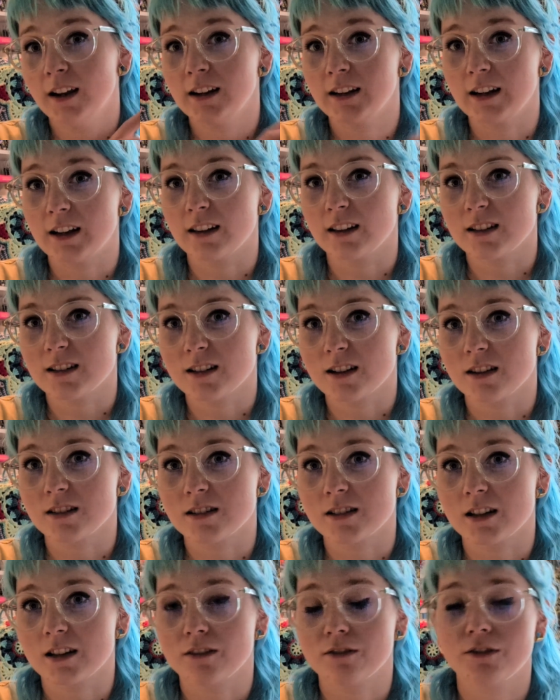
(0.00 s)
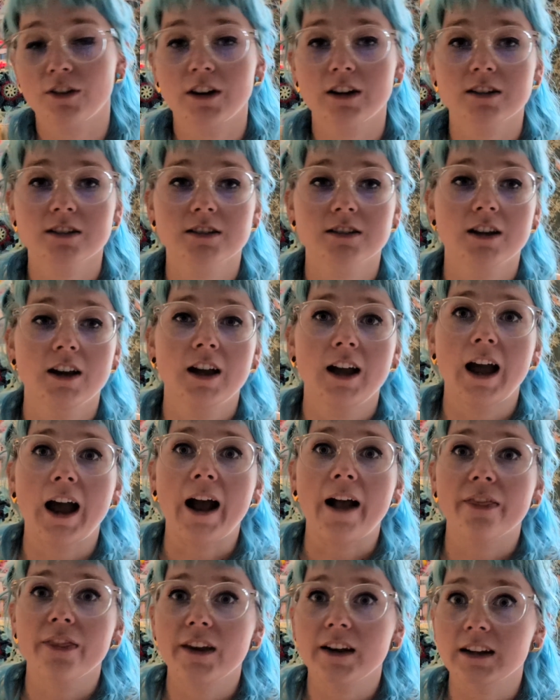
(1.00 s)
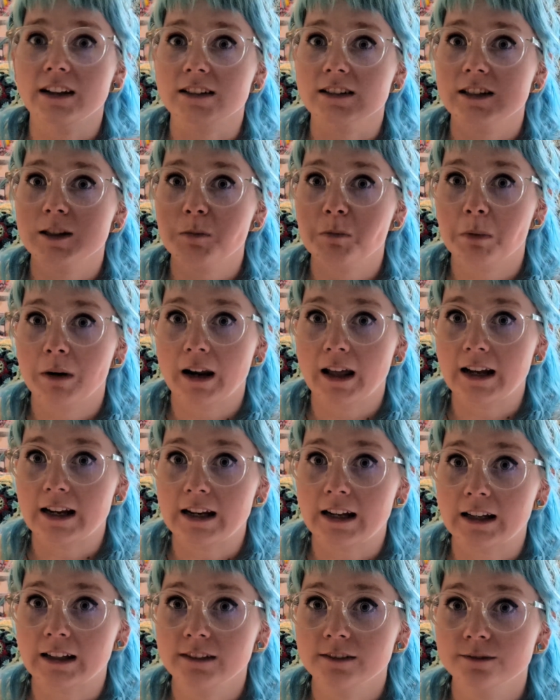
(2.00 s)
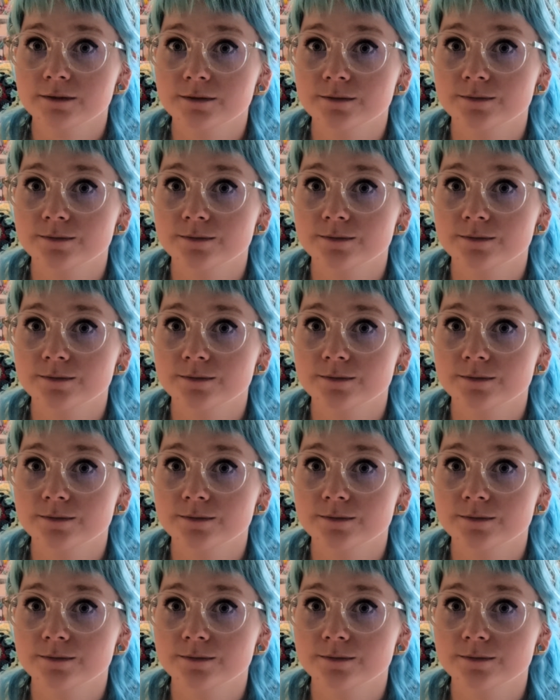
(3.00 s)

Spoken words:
yeah, these guys said it first, and then explaining.